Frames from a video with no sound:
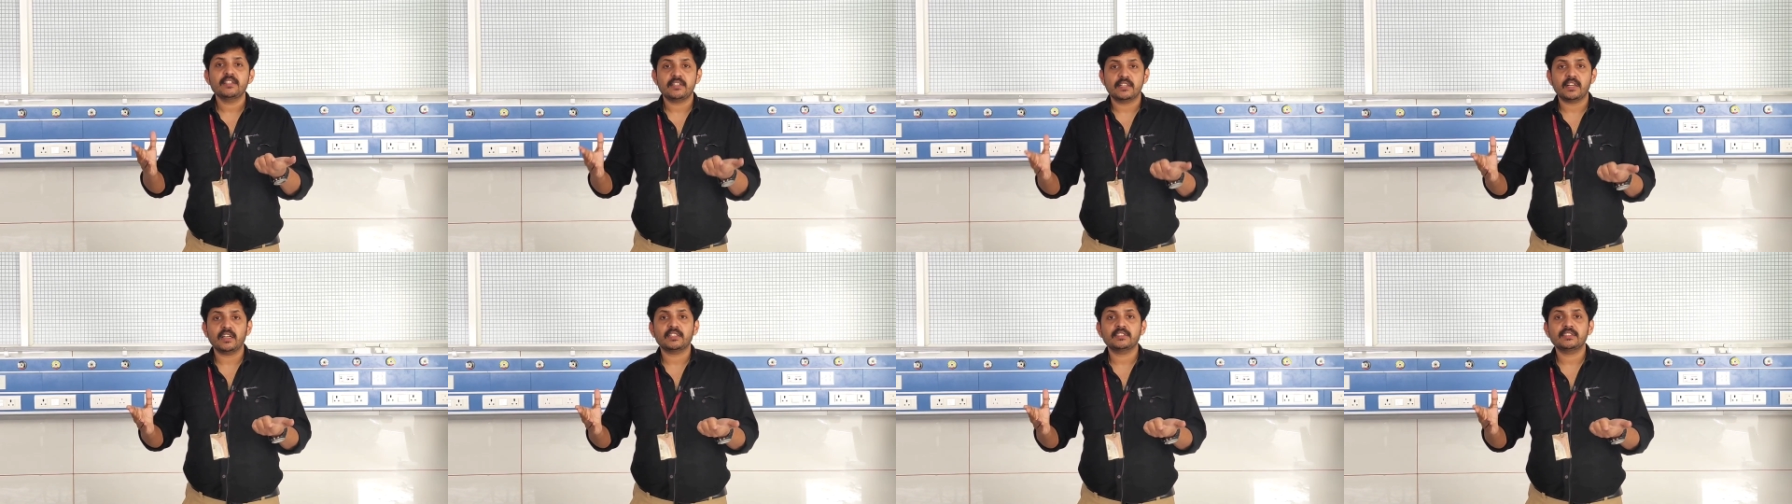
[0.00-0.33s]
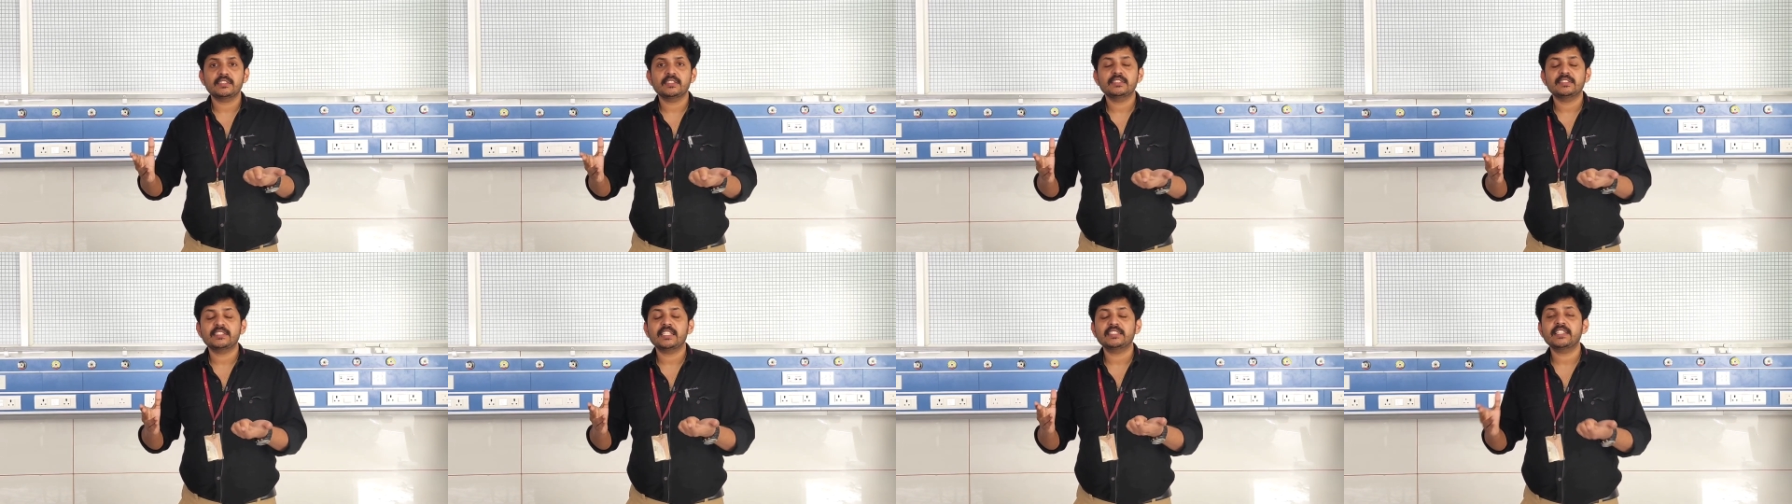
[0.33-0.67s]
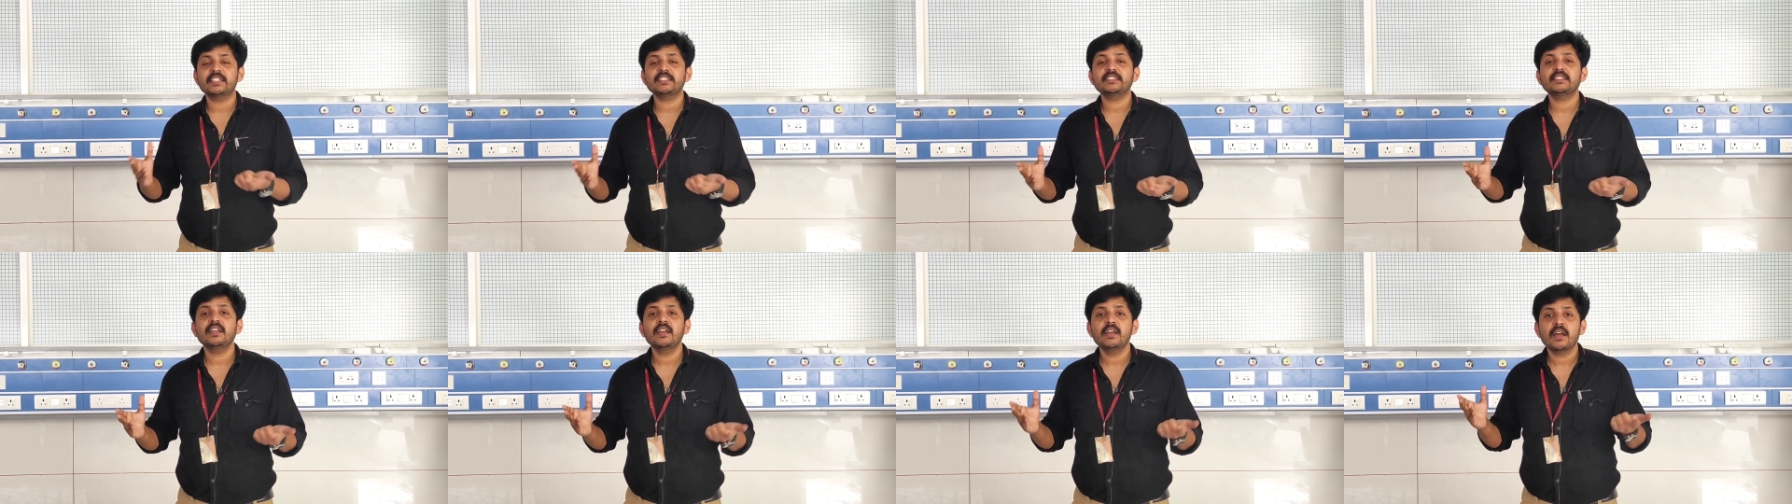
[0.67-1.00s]
drugs such
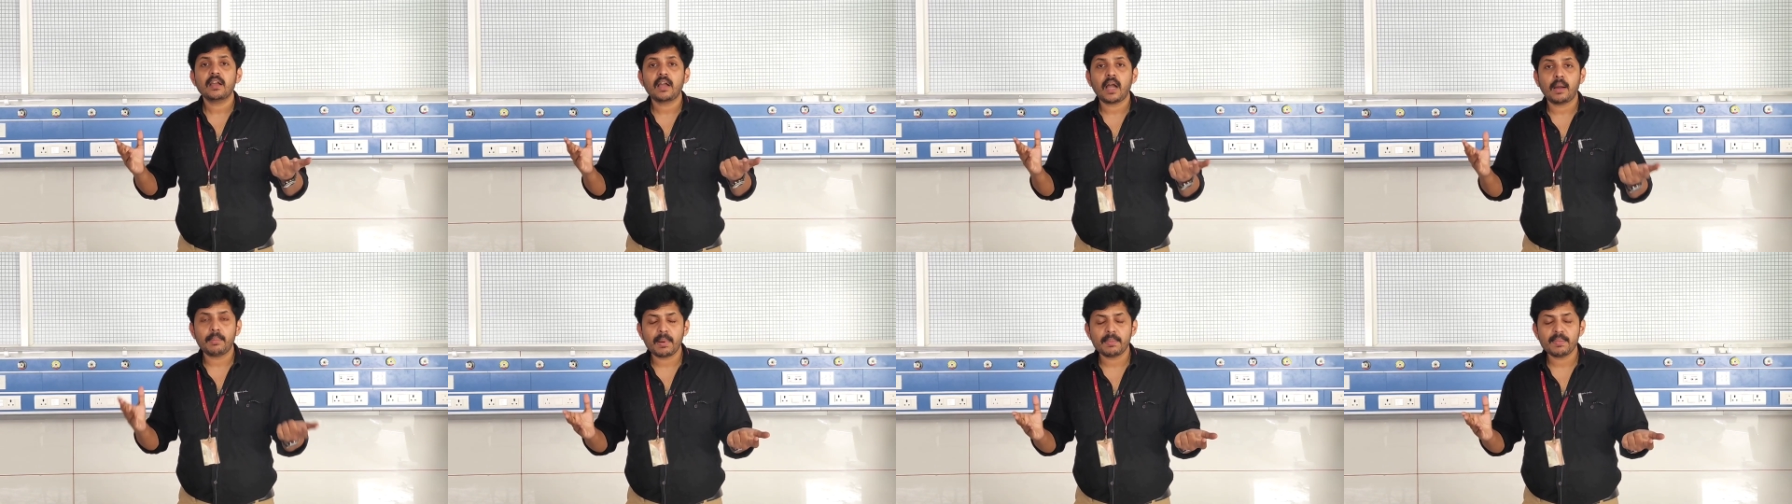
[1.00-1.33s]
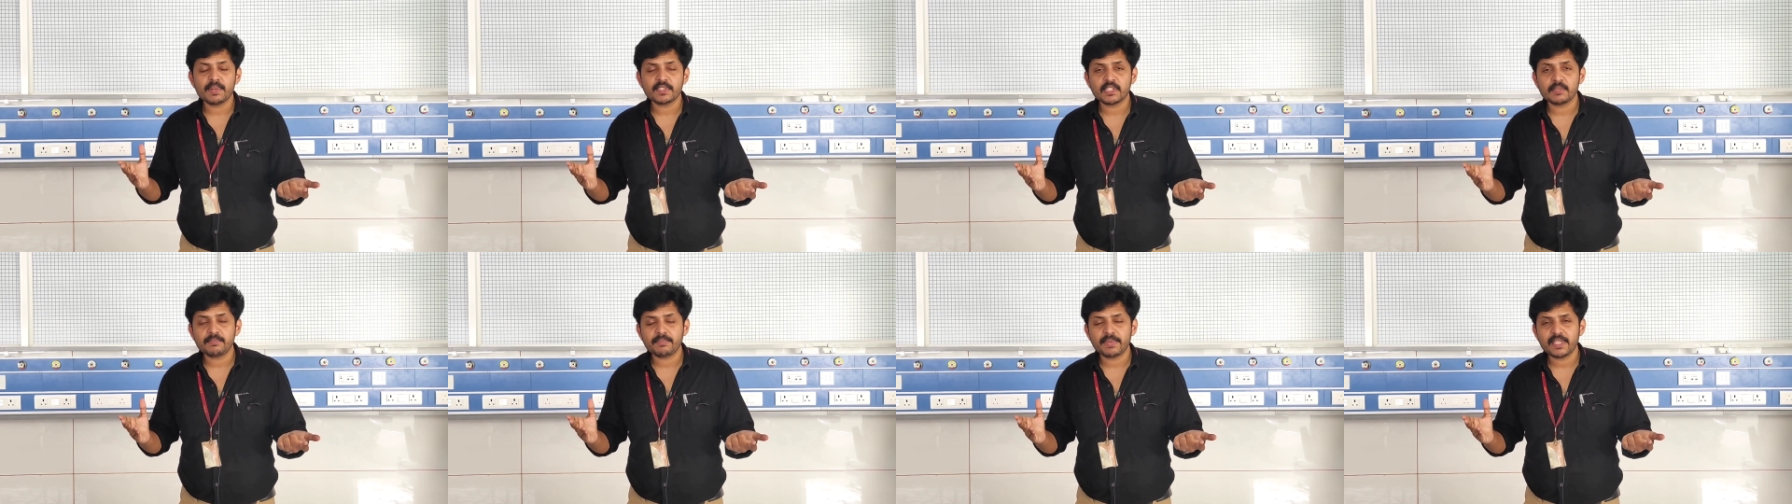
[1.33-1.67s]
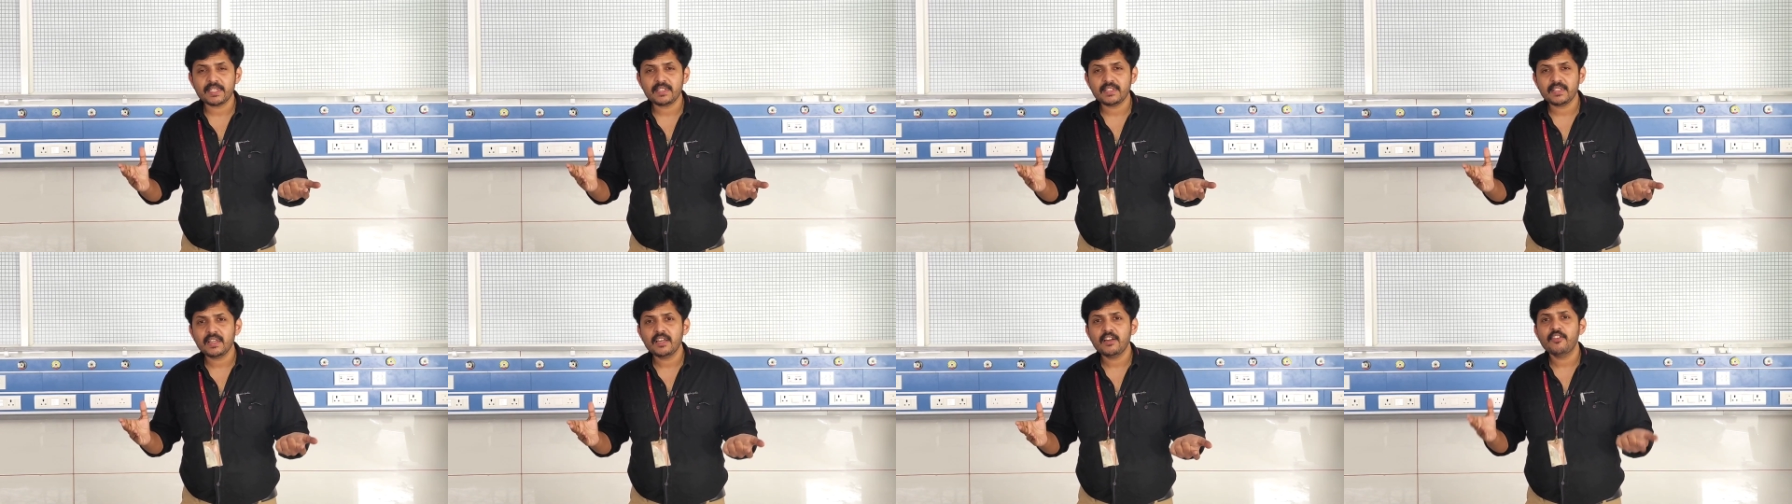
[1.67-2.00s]
as
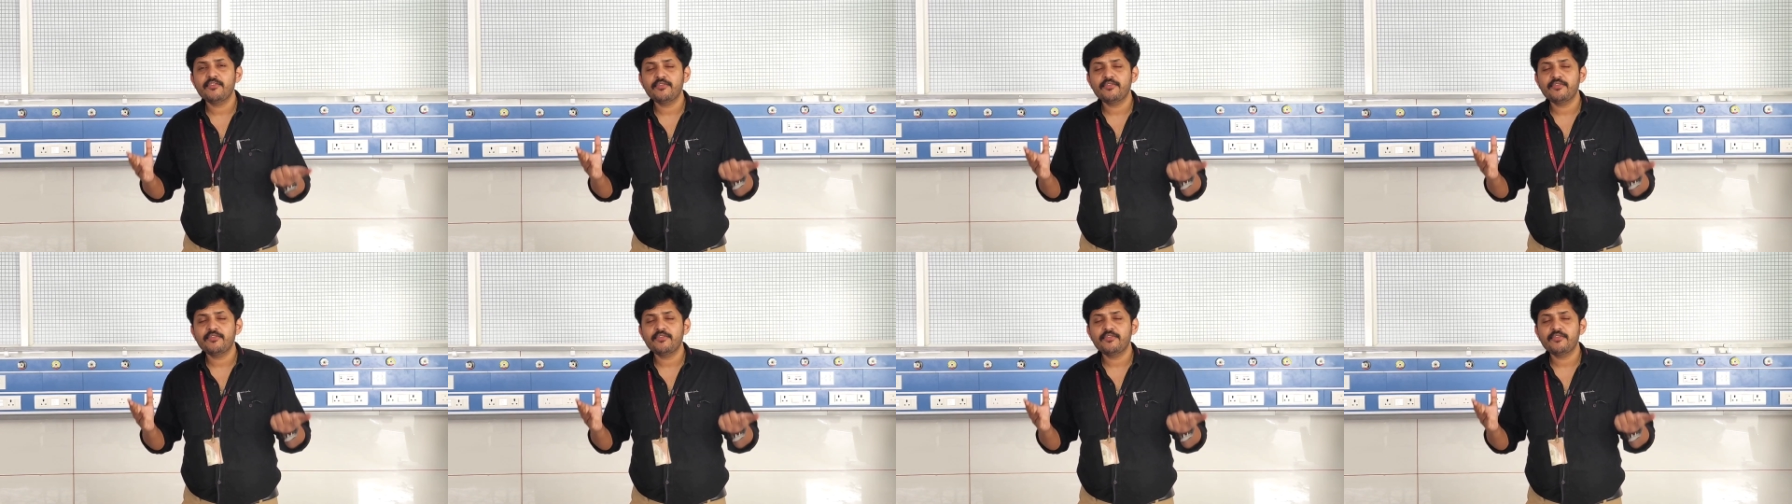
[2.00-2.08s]
carbamazepine,